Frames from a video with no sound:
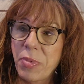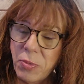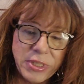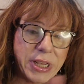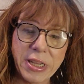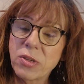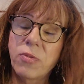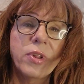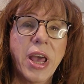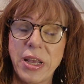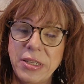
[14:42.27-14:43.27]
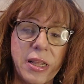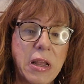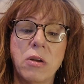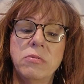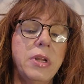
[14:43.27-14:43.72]
But once it gets over that, it's
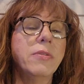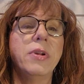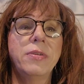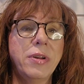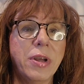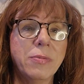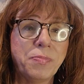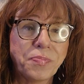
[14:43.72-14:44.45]
like, oh, no. And